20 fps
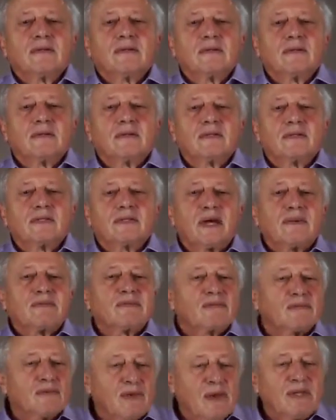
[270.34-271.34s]

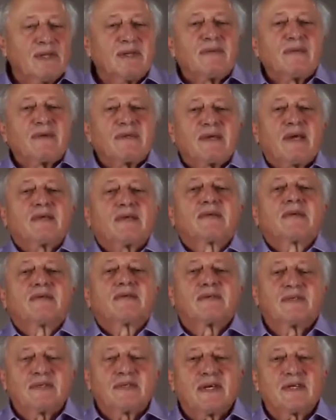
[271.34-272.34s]
some 20%
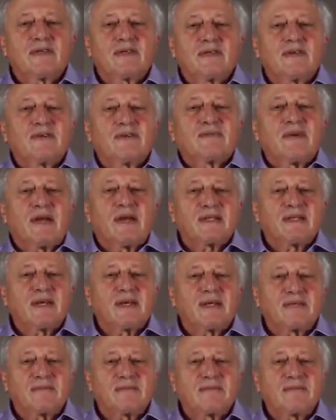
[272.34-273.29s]
of the territory of Palestine,